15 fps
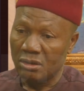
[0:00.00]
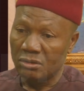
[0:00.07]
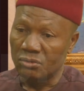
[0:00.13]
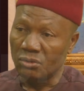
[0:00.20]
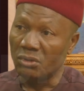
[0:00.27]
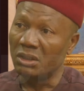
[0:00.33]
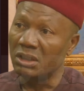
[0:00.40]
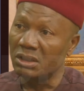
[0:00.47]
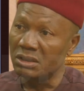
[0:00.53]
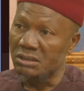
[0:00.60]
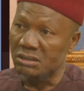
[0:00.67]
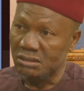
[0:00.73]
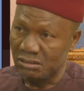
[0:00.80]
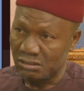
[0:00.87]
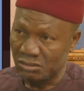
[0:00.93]
to lead
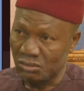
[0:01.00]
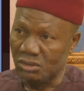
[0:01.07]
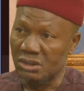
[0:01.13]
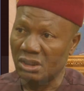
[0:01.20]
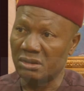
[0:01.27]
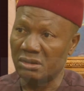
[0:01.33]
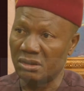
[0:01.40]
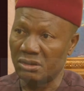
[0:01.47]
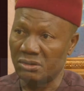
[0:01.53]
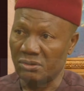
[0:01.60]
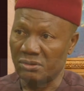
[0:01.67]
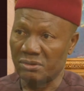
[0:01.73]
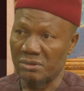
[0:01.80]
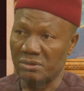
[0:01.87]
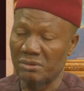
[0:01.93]
such
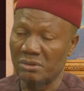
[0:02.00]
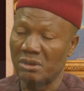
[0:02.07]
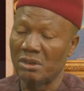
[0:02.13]
agitations,